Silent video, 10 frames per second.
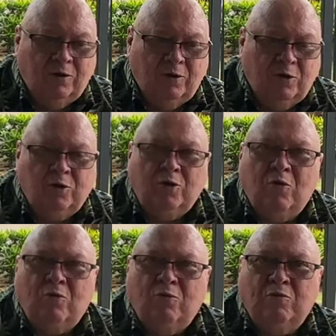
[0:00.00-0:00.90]
You
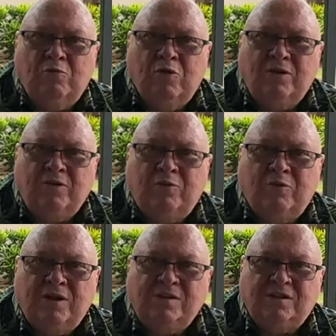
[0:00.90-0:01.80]
don't run the
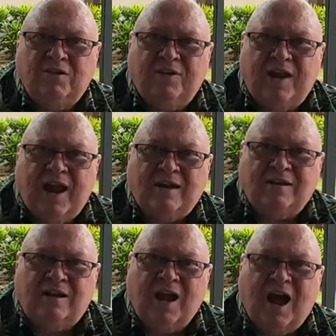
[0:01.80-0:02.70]
risk of an act
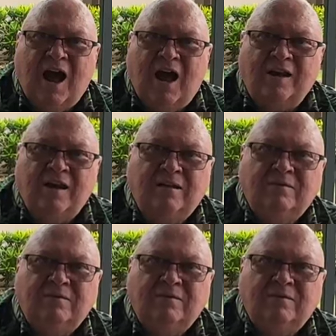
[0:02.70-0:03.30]
of God